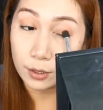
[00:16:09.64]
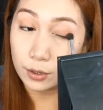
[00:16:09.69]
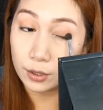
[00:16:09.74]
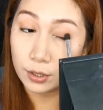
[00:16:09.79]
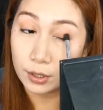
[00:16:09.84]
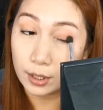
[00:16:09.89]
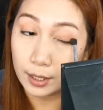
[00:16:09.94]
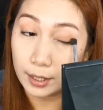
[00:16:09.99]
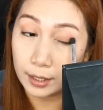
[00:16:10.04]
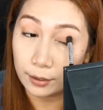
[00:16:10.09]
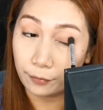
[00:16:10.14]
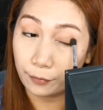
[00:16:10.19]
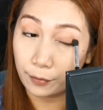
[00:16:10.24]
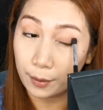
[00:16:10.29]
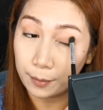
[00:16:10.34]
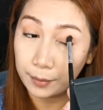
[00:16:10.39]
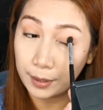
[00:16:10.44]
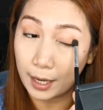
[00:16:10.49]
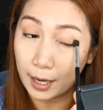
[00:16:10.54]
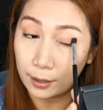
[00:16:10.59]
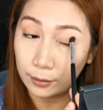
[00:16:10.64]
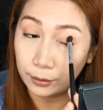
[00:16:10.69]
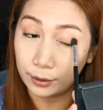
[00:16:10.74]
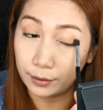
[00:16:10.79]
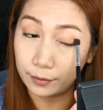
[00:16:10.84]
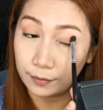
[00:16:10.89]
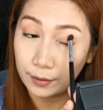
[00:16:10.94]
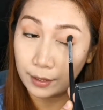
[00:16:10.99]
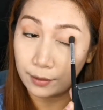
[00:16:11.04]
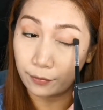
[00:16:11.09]
So, start from the
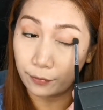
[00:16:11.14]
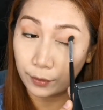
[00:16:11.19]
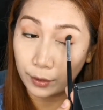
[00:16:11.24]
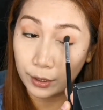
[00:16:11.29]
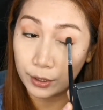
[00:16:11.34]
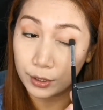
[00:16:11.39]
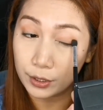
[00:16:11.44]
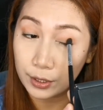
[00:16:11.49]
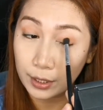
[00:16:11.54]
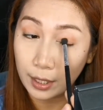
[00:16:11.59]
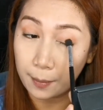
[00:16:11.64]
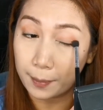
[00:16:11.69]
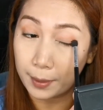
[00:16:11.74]
outer V first.